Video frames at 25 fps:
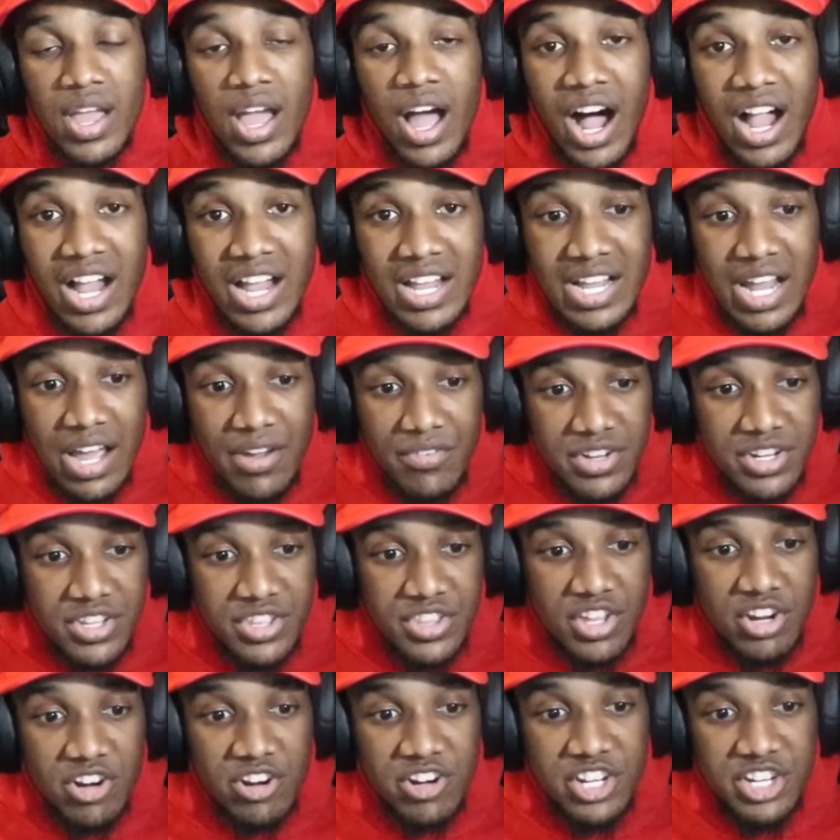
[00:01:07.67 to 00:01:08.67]
eleven
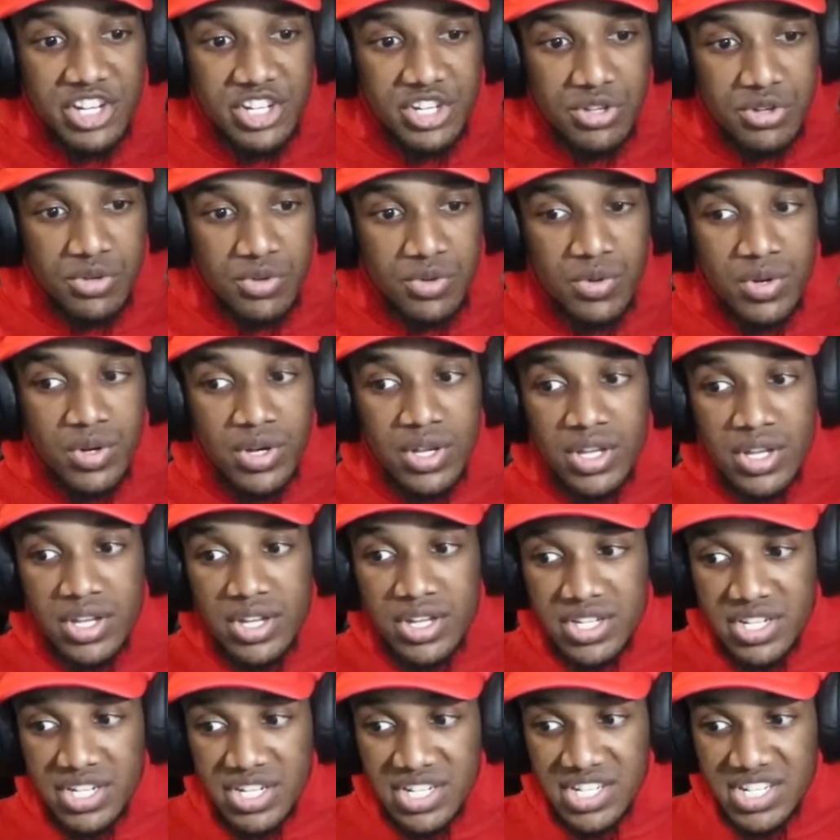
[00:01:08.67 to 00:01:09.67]
thirty-two
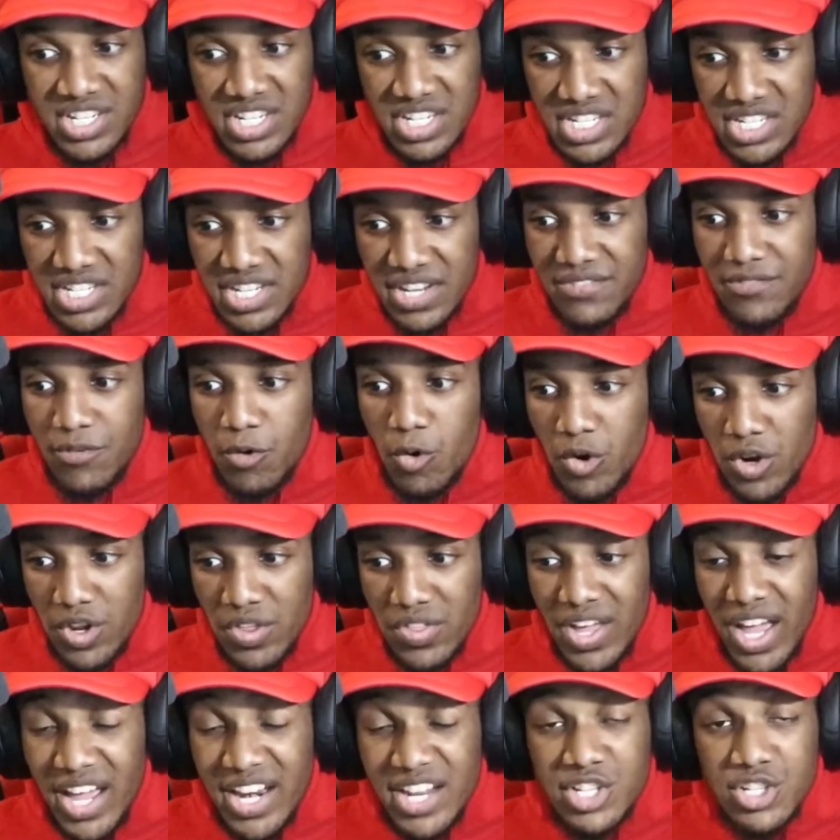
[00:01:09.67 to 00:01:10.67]
to sixteen forty.
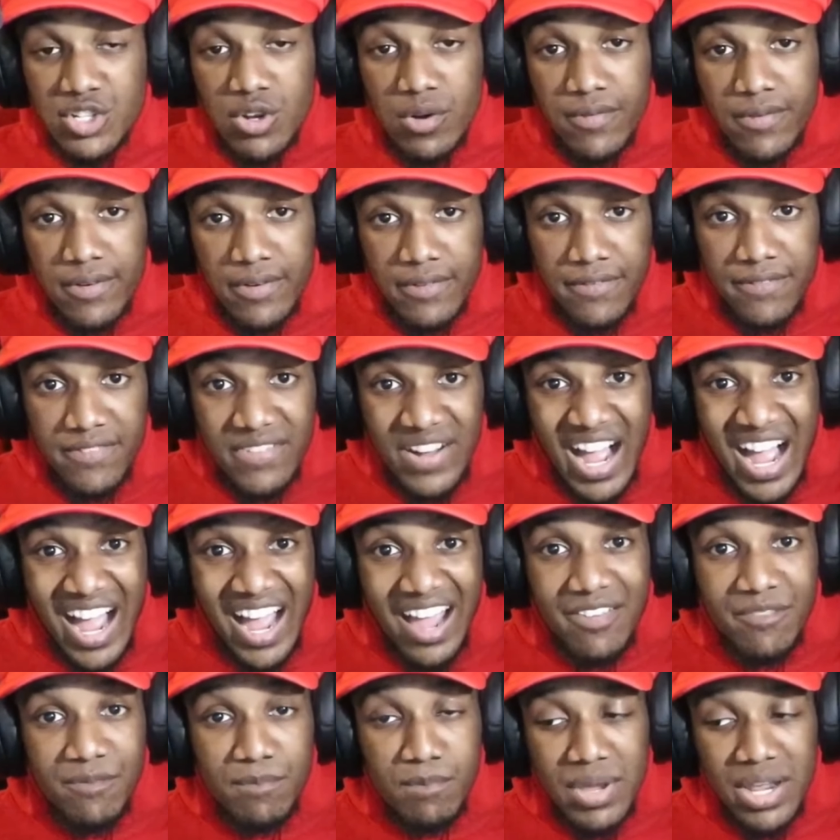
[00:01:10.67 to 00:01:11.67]
That is over
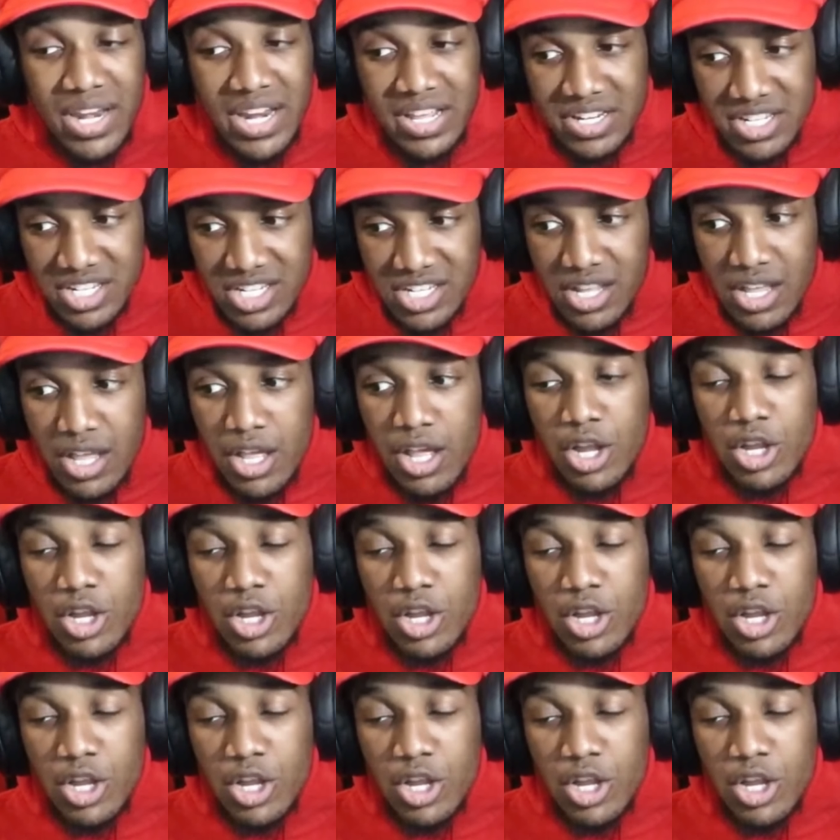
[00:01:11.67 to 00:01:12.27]
five minutes.